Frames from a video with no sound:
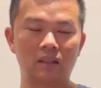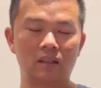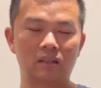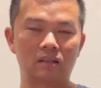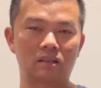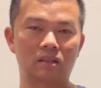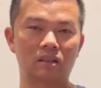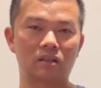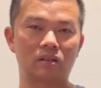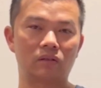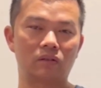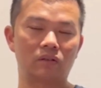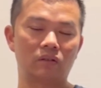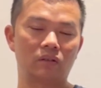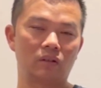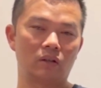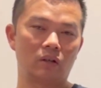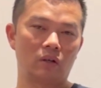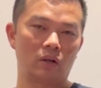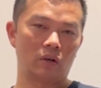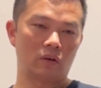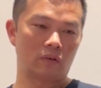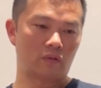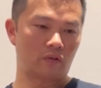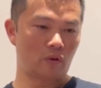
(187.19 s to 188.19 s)
So
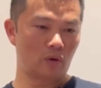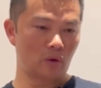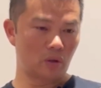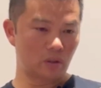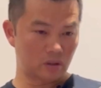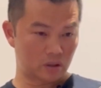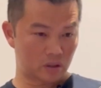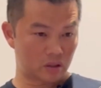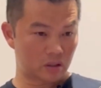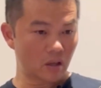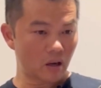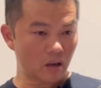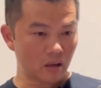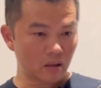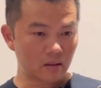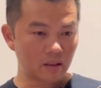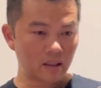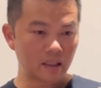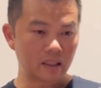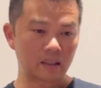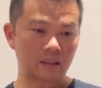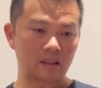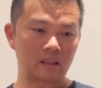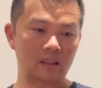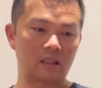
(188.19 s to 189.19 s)
for a stock
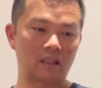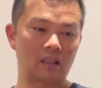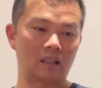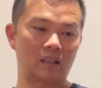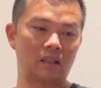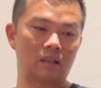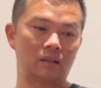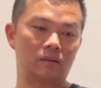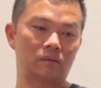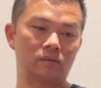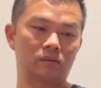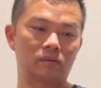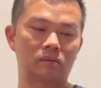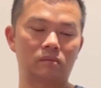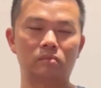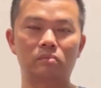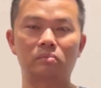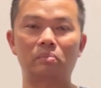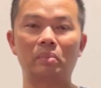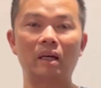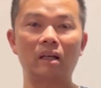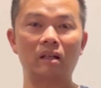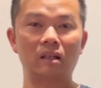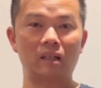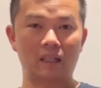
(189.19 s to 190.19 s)
like
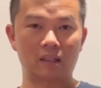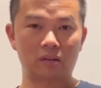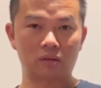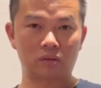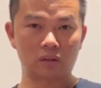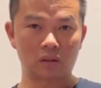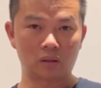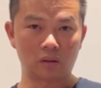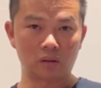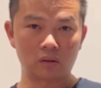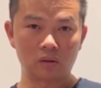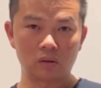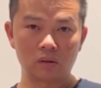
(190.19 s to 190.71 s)
Palo Alto,